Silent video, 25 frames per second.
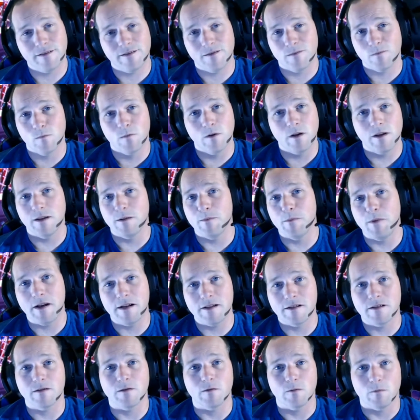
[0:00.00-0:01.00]
one of the
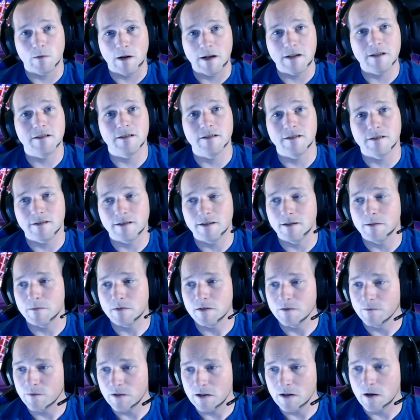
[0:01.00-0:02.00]
best racing sims
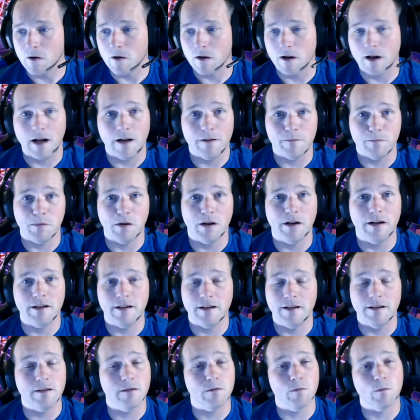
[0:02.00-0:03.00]
in VR I've played,
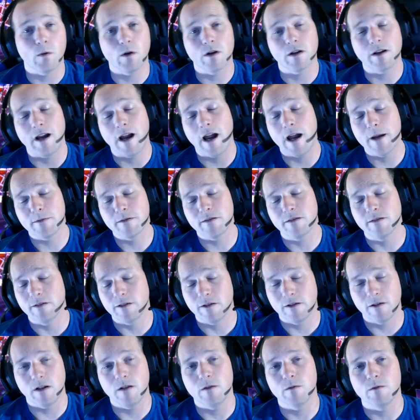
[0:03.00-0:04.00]
and it worked absolutely
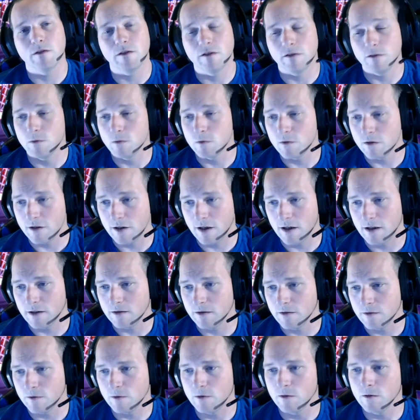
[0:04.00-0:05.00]
great with the DualShock
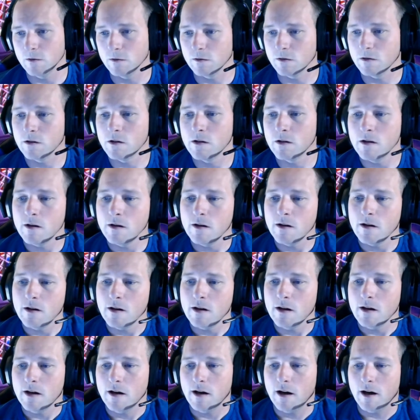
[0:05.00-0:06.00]
controller.
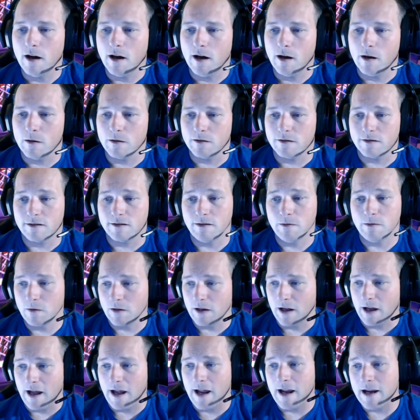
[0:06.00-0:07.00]
Uh, let's see, we
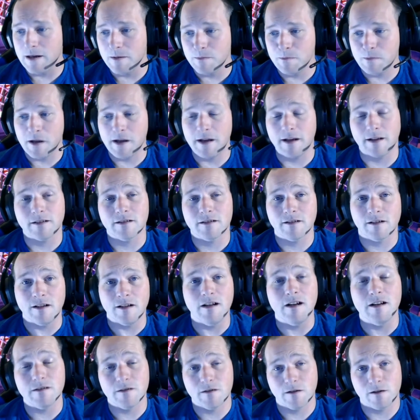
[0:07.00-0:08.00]
got Apex
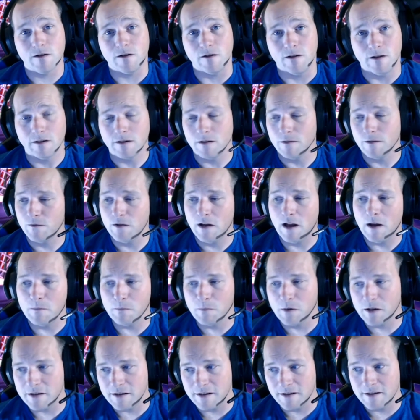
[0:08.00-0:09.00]
Construct. If you haven't
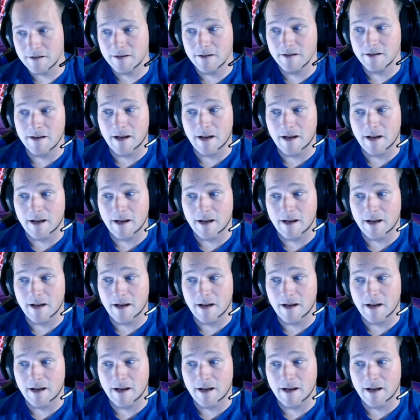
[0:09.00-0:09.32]
played this, it's